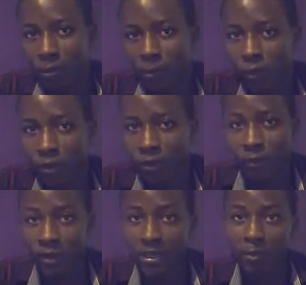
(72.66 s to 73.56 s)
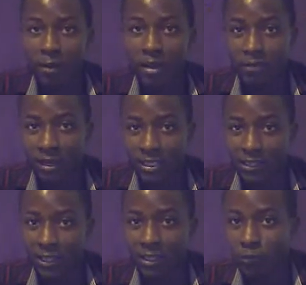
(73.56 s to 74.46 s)
Movement of metabolic
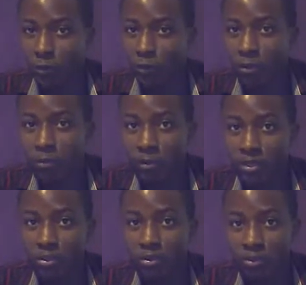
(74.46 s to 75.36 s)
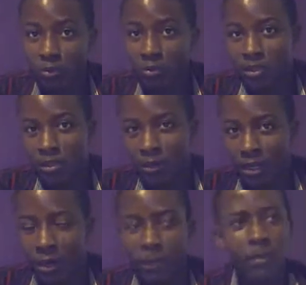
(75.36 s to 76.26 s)
materials from one place to the
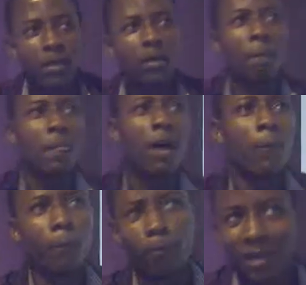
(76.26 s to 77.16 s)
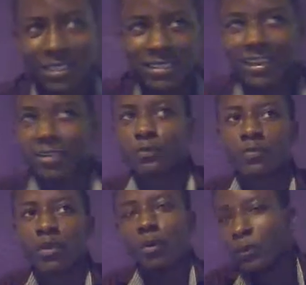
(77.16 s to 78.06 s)
other. Now, materials.
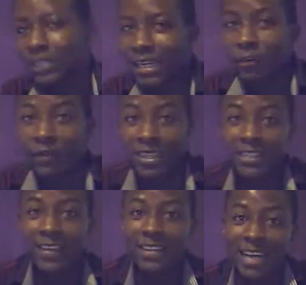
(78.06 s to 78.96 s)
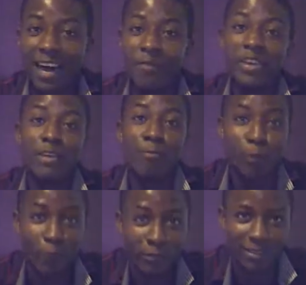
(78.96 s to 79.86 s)
Which kind of materials are being
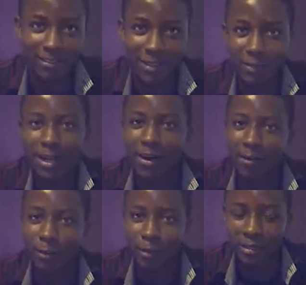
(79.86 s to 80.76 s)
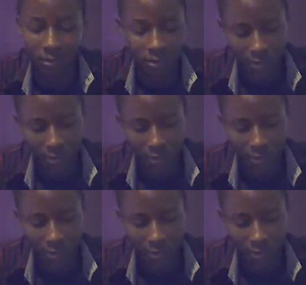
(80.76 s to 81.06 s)
moved around our body?